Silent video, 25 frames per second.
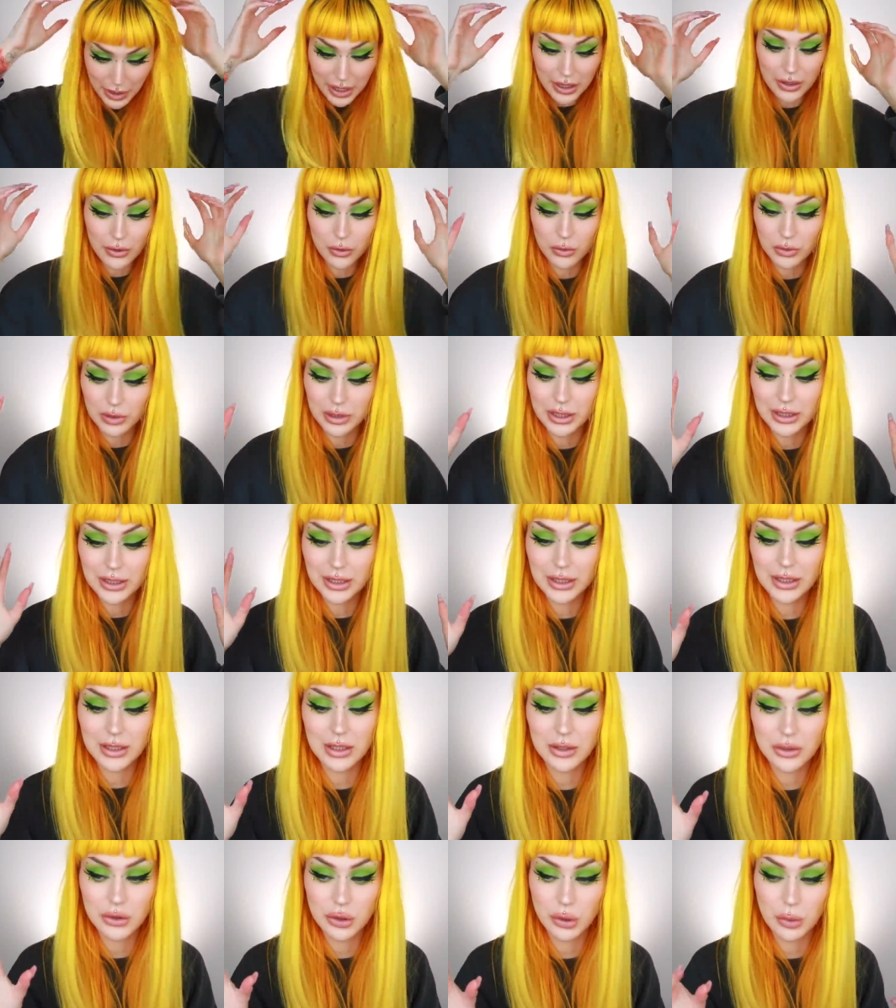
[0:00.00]
and only
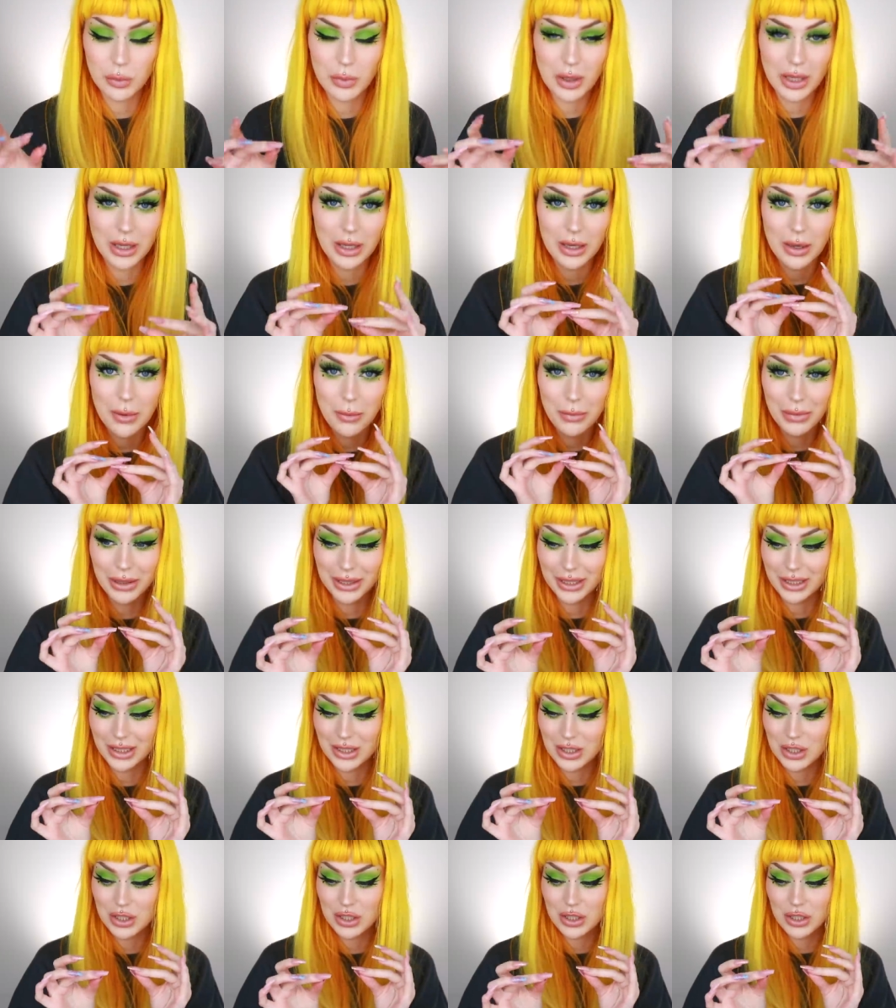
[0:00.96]
needed to be
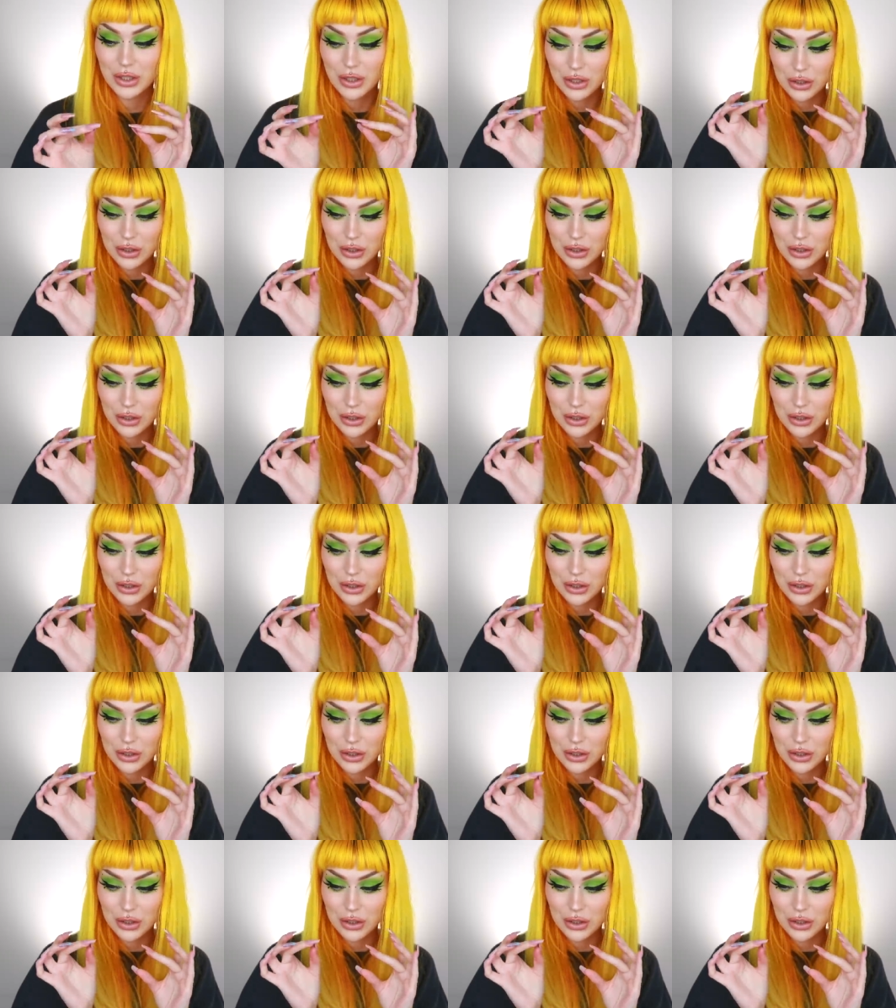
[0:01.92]
bleached.